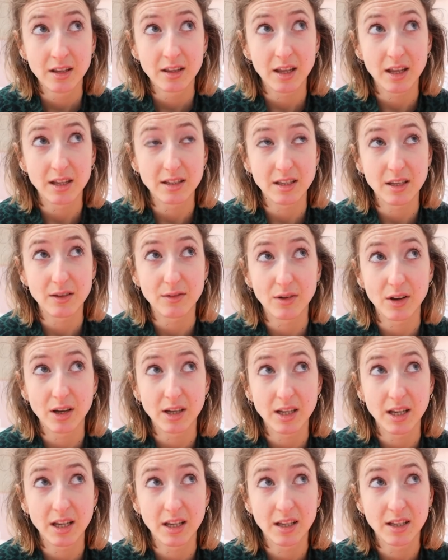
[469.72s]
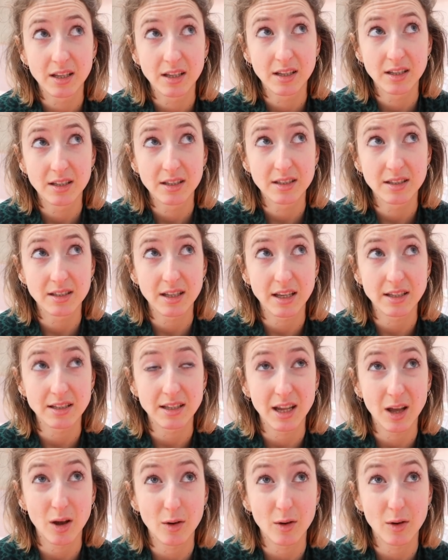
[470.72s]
Thursday, Friday, Saturday,